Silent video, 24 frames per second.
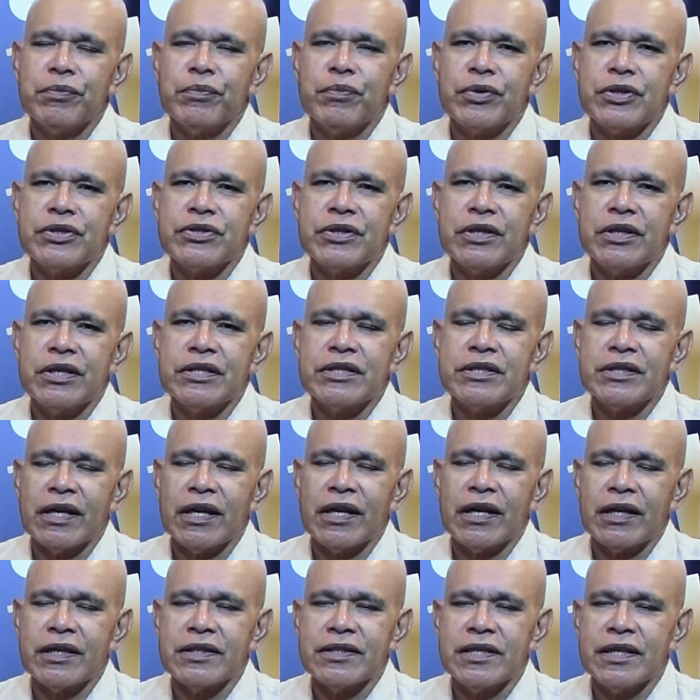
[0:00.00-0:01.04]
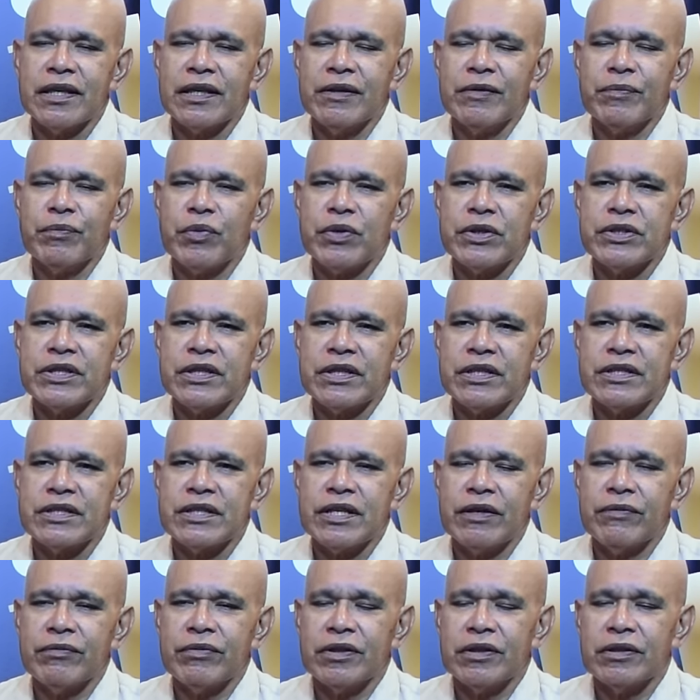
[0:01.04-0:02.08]
Prison is, like I said, prison is
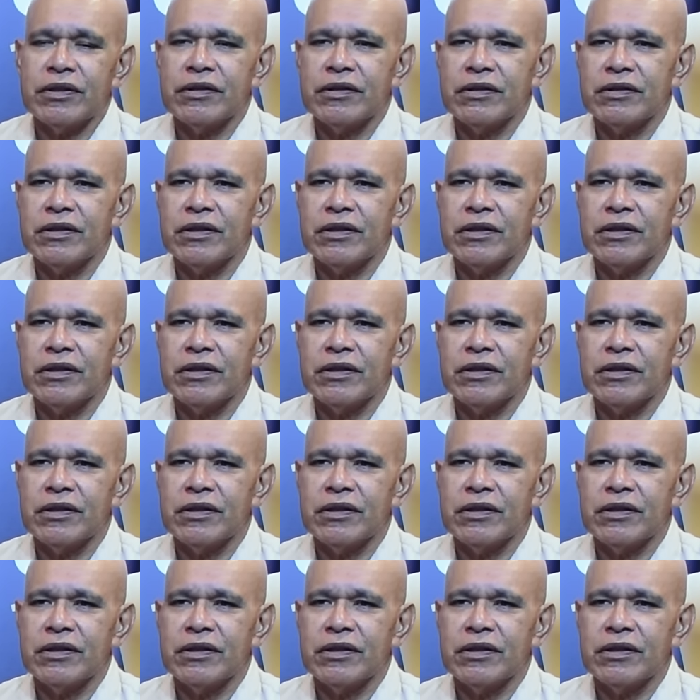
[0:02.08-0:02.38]
never